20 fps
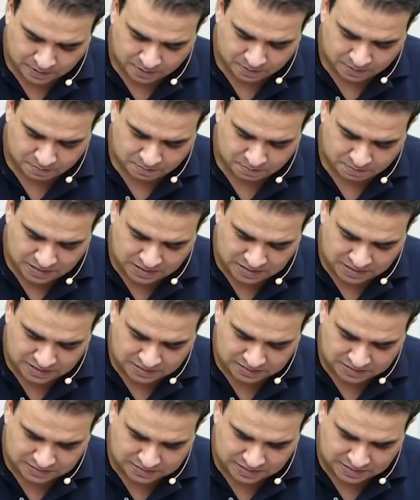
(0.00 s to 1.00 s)

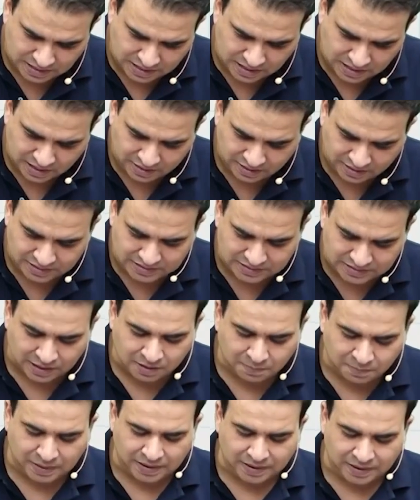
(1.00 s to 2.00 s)
Median sacral artery, it's
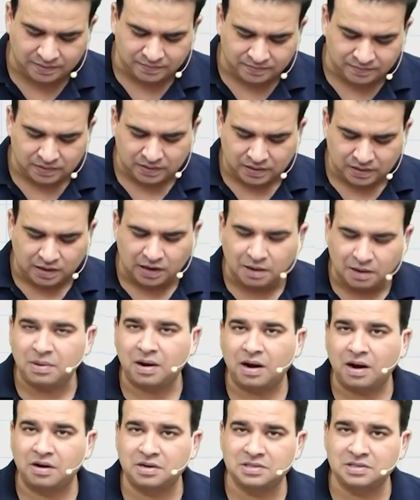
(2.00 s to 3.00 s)
unpaired. Lumbar
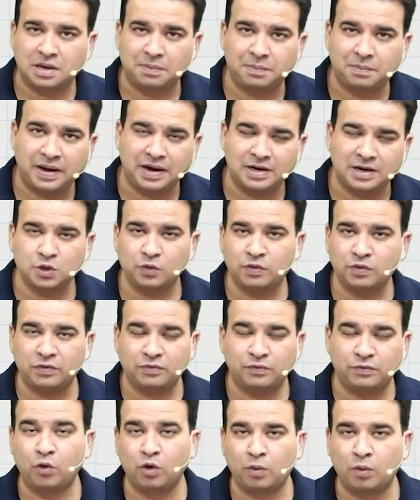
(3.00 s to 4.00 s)
arteries are paired, so we have
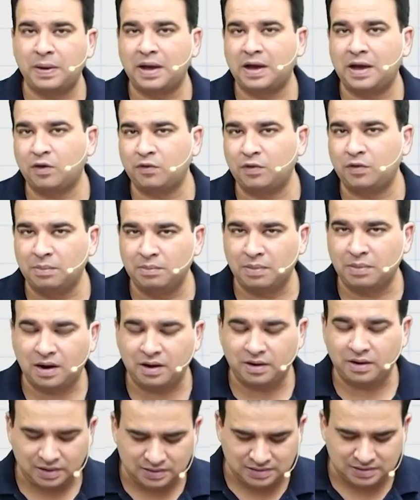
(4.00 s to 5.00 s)
4 pair of lumbar
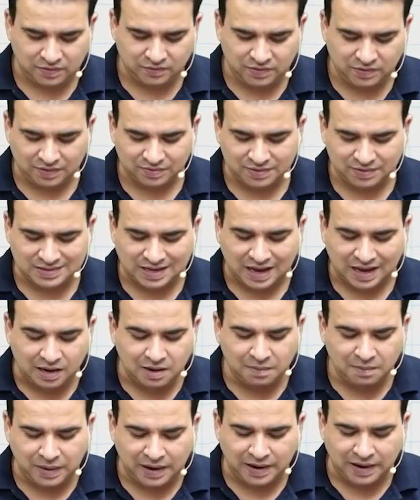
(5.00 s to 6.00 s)
arteries and we have this
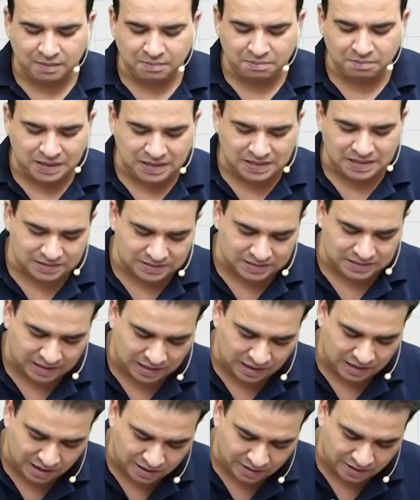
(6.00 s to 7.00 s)
unpaired median
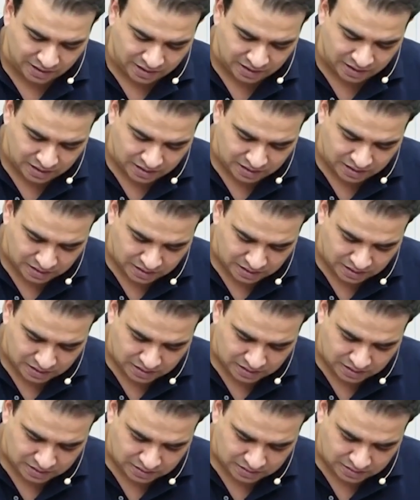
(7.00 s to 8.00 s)
sacral artery.
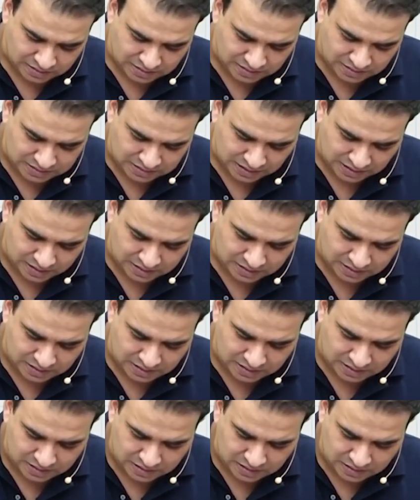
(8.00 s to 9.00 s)
These are
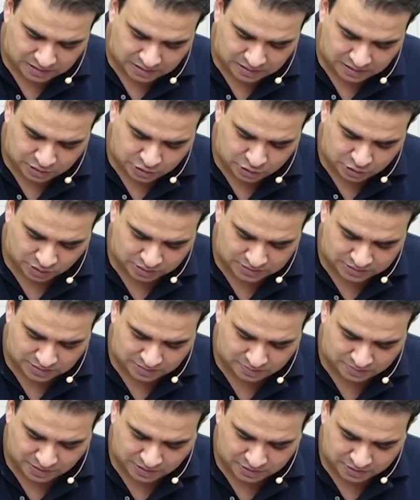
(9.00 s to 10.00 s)
the dorsal
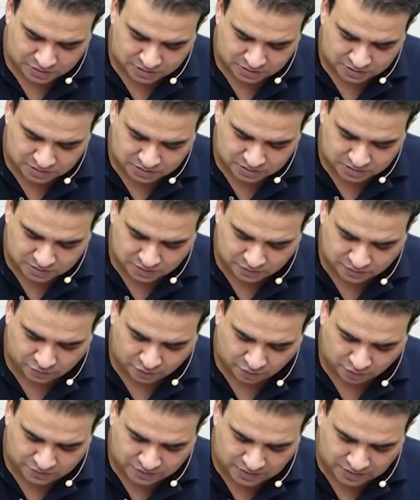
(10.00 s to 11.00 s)
branches
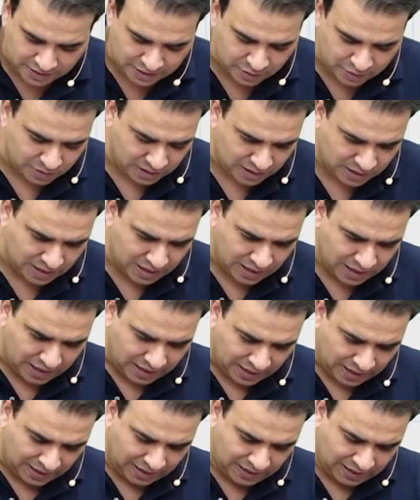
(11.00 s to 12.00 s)
of the aorta.
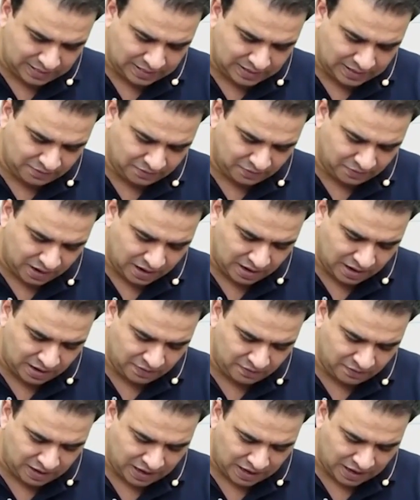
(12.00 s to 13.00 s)
And then finally
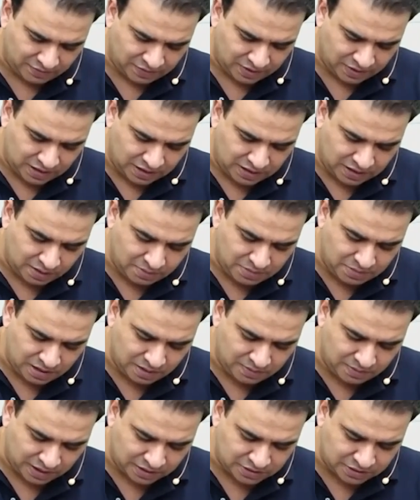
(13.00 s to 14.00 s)
we have the terminal
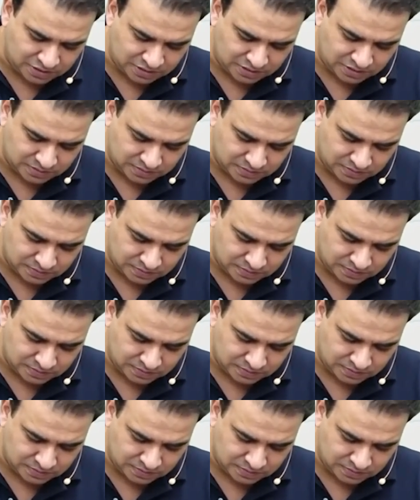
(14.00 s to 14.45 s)
branches.